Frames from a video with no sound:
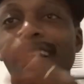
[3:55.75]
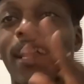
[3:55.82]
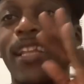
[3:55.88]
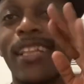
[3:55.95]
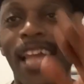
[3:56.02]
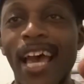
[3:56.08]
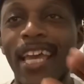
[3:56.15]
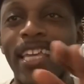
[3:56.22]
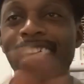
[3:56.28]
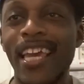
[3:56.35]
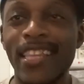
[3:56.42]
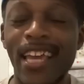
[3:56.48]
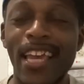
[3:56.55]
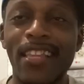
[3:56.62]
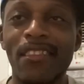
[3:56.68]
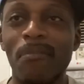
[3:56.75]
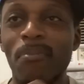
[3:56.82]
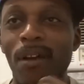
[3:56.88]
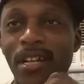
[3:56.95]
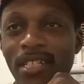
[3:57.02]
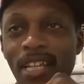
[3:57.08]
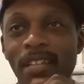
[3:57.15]
like and hate
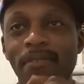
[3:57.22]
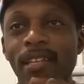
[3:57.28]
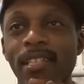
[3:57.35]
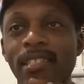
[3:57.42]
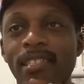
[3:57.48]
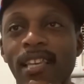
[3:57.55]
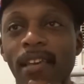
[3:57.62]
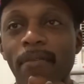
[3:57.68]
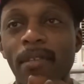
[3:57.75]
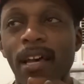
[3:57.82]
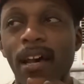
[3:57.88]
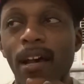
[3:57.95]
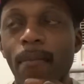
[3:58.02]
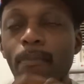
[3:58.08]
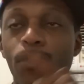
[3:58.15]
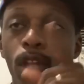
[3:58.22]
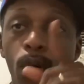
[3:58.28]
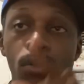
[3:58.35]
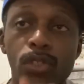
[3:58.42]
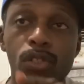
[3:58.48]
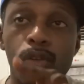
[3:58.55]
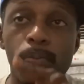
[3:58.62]
LeBron James at the same time. No
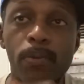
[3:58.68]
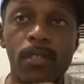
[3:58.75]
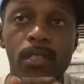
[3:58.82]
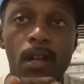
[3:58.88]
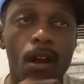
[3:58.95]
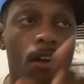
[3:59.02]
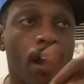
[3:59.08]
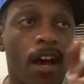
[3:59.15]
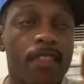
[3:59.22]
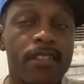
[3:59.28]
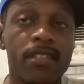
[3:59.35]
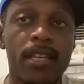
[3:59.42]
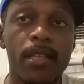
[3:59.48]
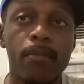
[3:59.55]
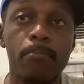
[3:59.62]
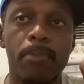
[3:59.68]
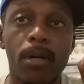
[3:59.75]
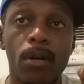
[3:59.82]
superstar other than Bill